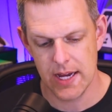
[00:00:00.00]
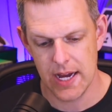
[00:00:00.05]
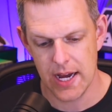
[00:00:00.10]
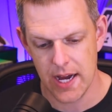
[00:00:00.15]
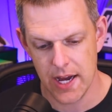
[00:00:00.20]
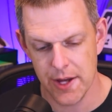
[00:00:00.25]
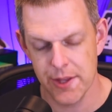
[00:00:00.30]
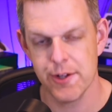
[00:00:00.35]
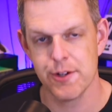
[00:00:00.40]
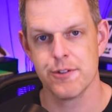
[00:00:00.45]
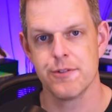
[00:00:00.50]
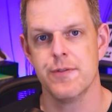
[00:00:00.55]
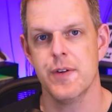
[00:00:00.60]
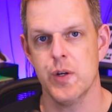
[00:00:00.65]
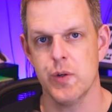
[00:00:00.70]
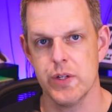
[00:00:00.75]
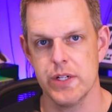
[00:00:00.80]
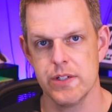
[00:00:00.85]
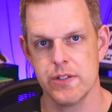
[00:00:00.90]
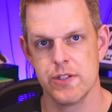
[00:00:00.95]
others
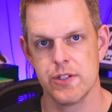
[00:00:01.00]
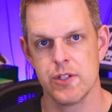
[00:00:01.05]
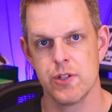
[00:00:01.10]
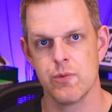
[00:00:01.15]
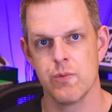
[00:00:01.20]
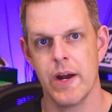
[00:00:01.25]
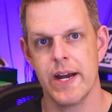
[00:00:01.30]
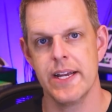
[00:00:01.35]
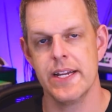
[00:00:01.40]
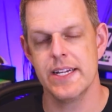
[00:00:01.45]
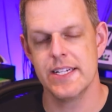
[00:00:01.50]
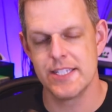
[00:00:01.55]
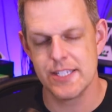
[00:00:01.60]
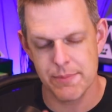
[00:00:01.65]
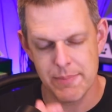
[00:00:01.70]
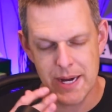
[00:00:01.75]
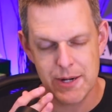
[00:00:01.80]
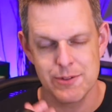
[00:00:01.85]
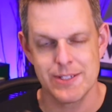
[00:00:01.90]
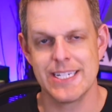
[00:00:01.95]
focus, right? It's
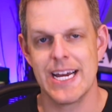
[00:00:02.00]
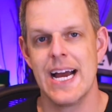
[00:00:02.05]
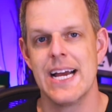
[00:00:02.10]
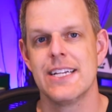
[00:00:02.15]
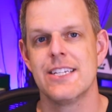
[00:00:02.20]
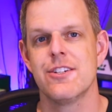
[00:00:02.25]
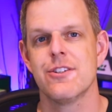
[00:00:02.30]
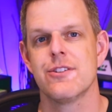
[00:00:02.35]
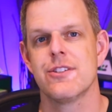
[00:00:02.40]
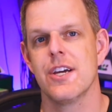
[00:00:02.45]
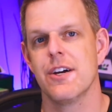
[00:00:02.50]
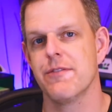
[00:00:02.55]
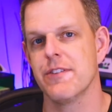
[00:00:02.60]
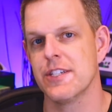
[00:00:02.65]
about dying to yourself.